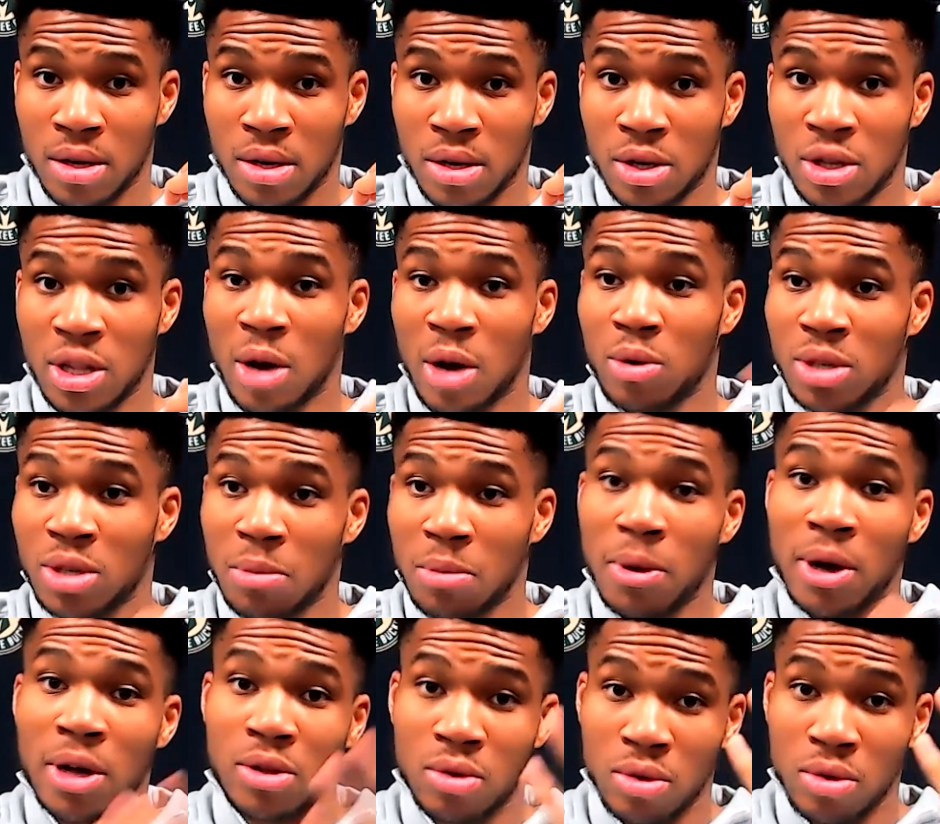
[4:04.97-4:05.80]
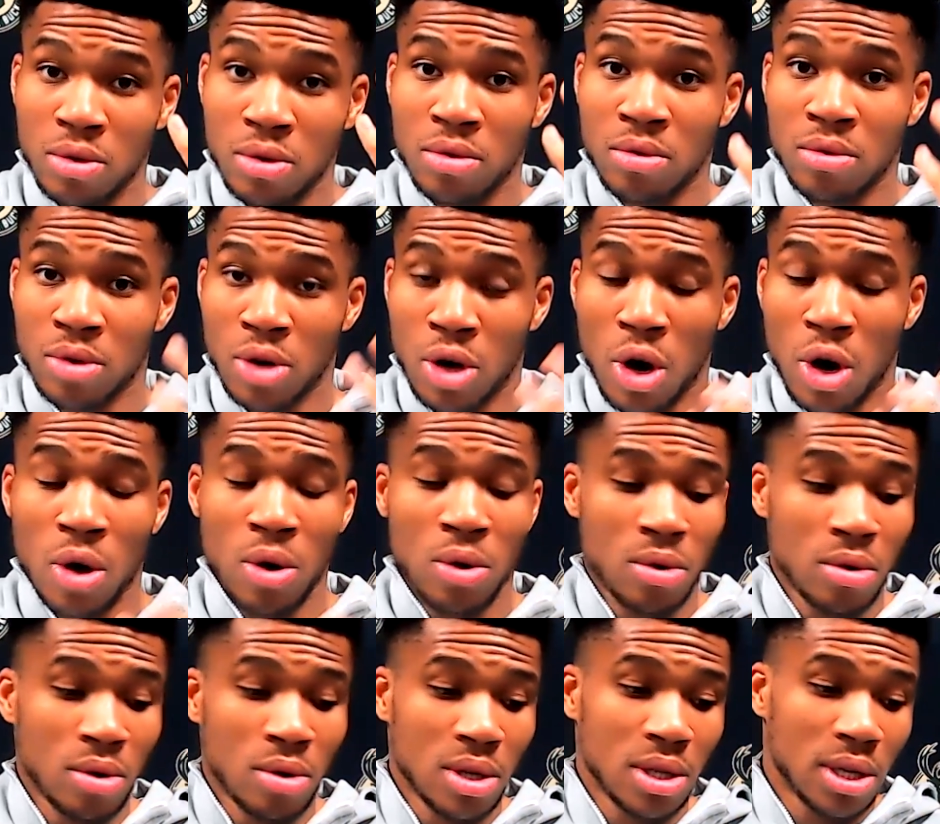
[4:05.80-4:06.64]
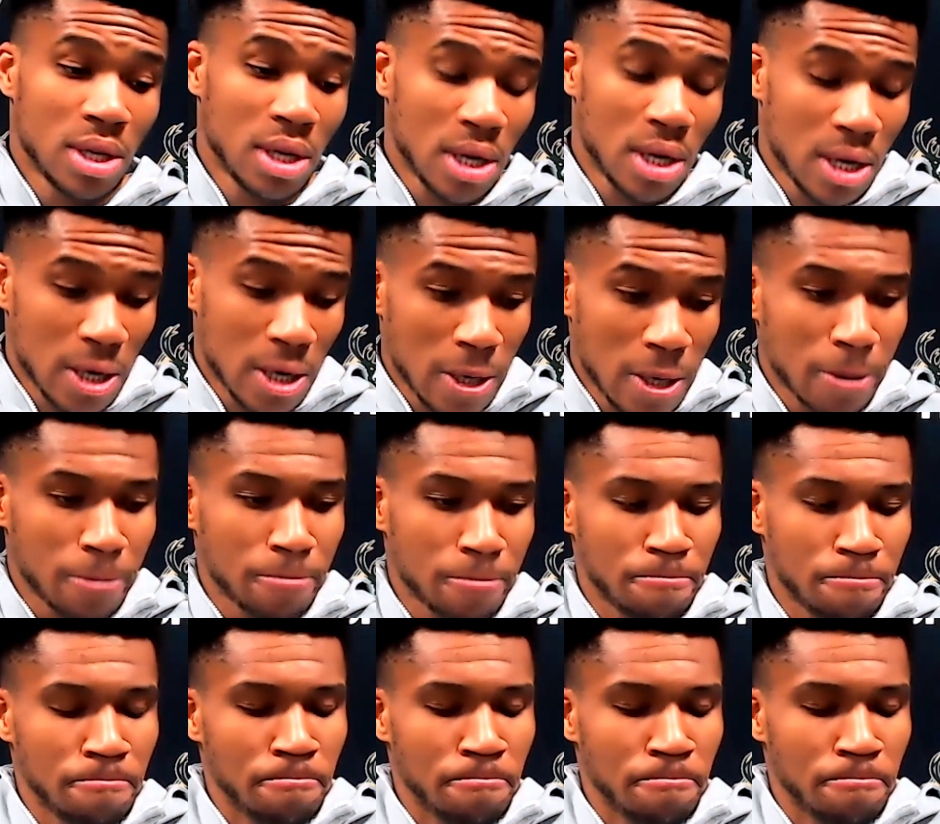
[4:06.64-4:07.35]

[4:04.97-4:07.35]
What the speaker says: You know, I was about to go, and I